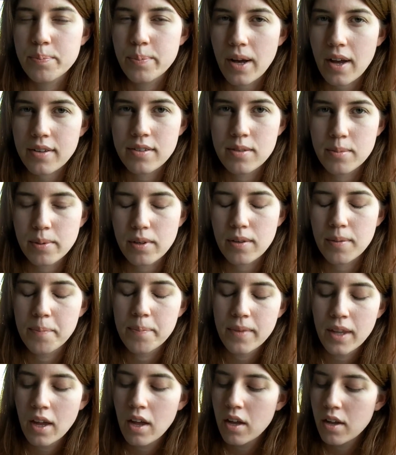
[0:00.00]
possible.
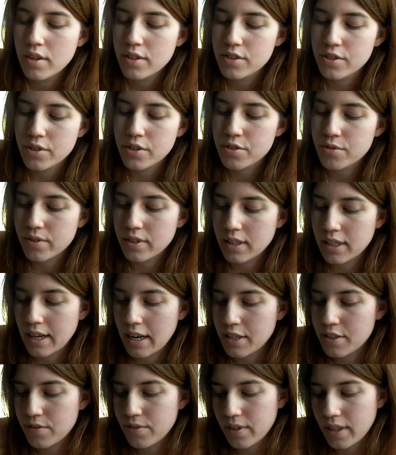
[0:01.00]
So it's really
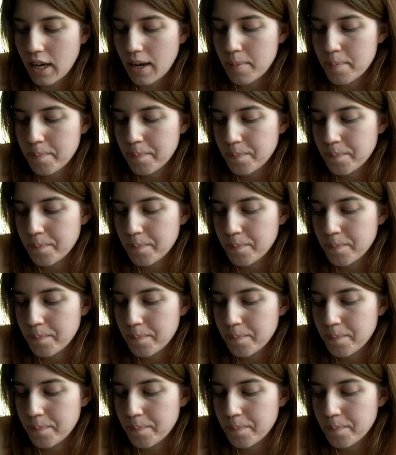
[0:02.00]
nice for that.